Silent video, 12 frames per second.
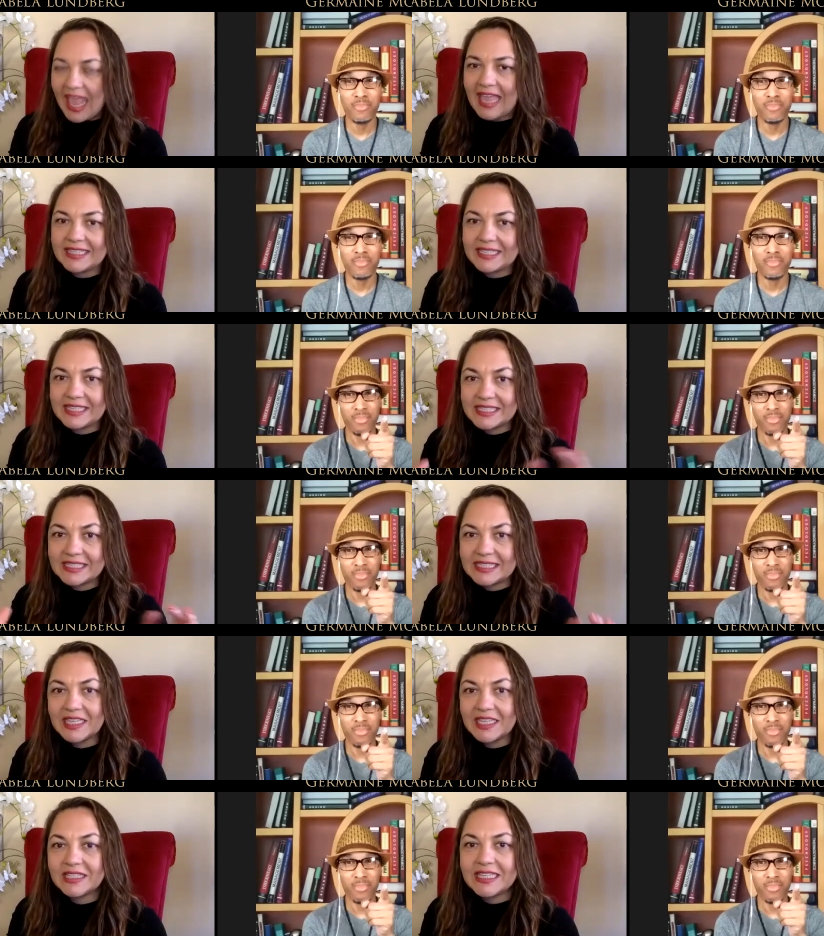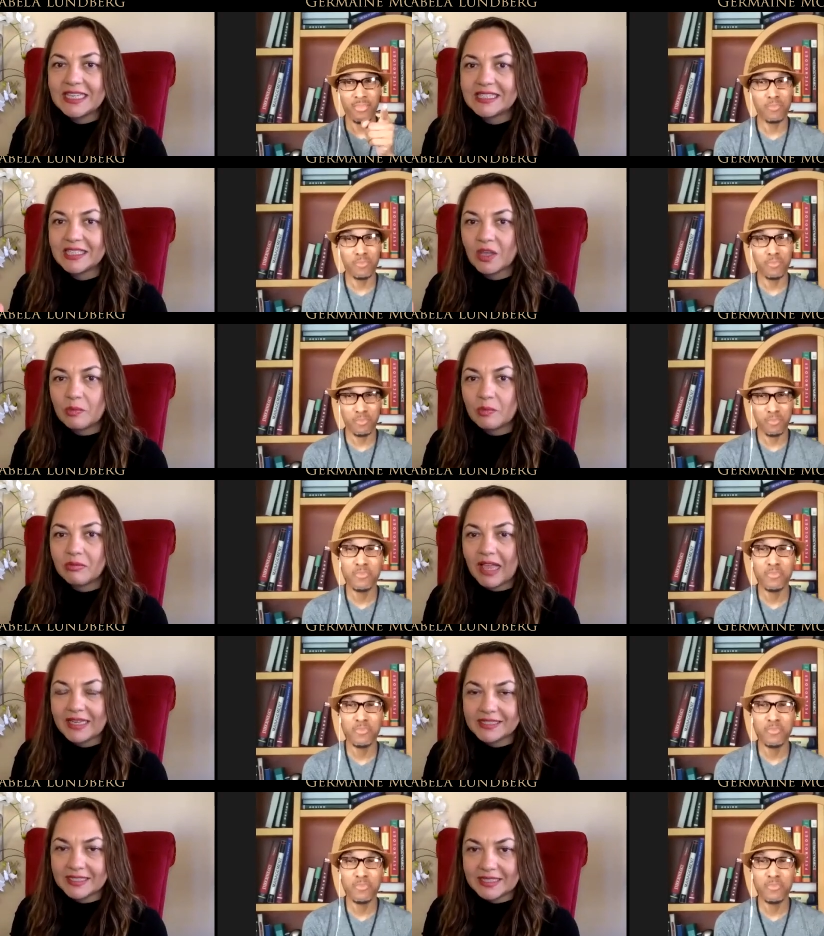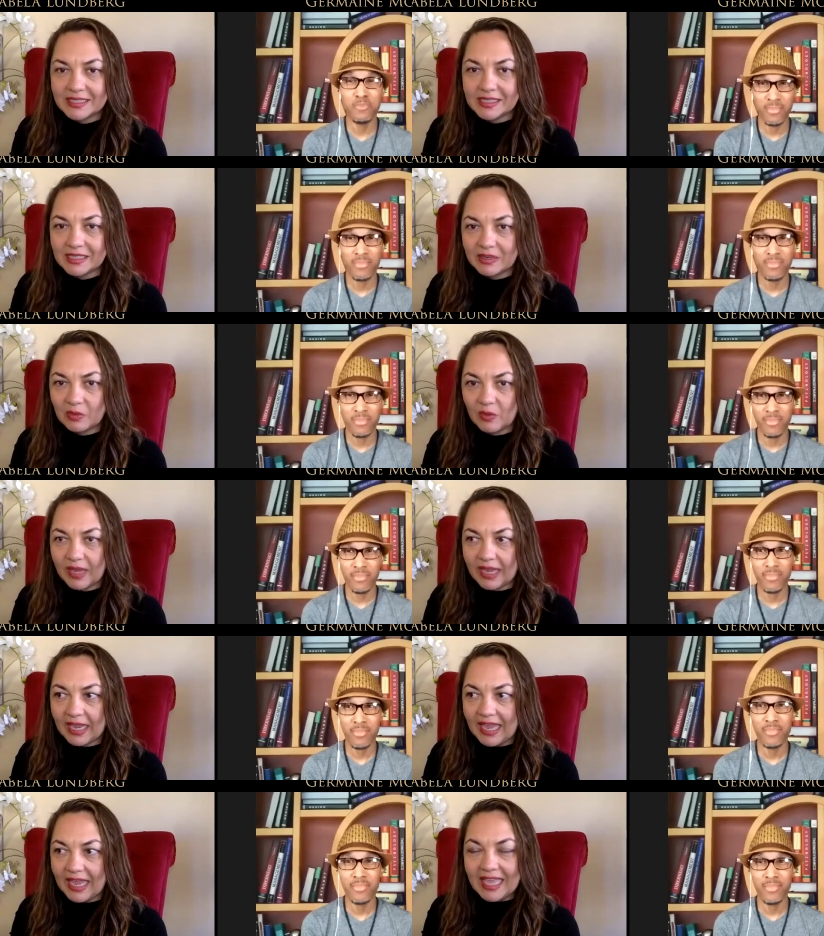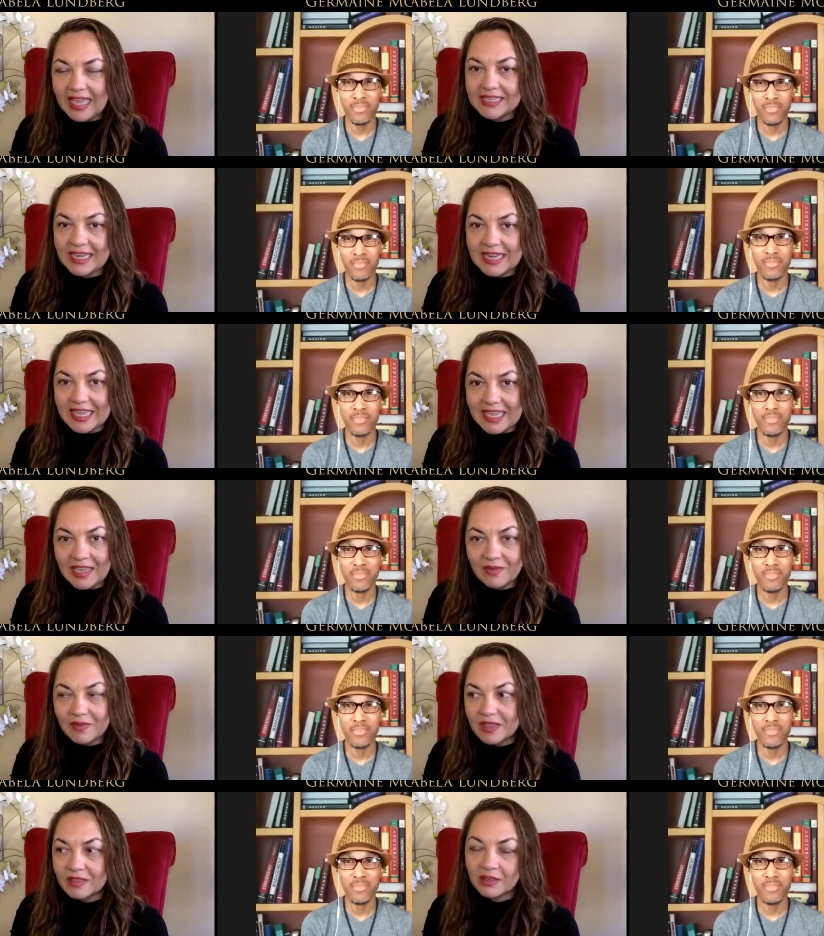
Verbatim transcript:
Speaker 1: and distill these complexities in a way that even